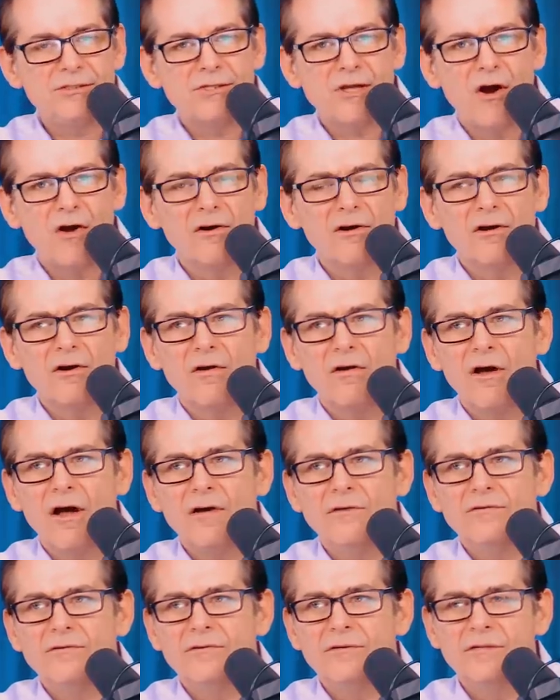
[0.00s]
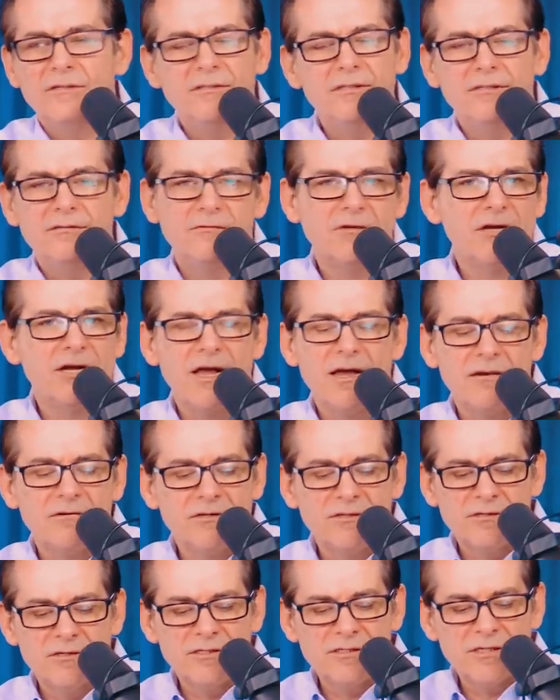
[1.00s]
article.
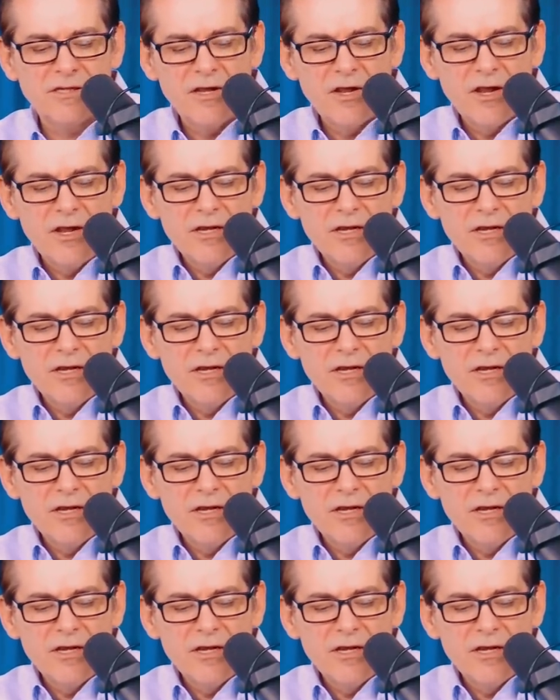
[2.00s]
Just listen.